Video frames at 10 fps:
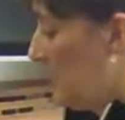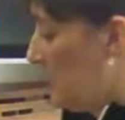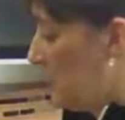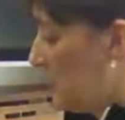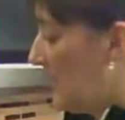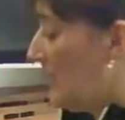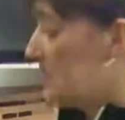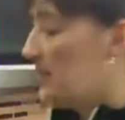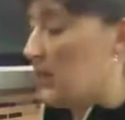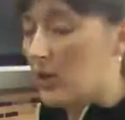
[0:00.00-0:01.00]
I just get
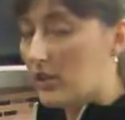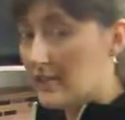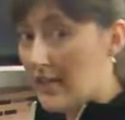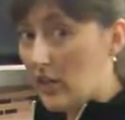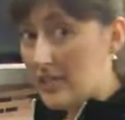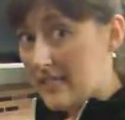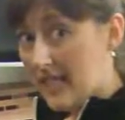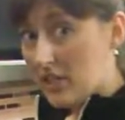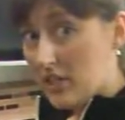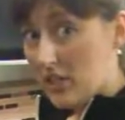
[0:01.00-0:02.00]
this in the dairy
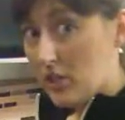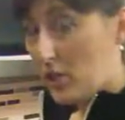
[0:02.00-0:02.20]
section at the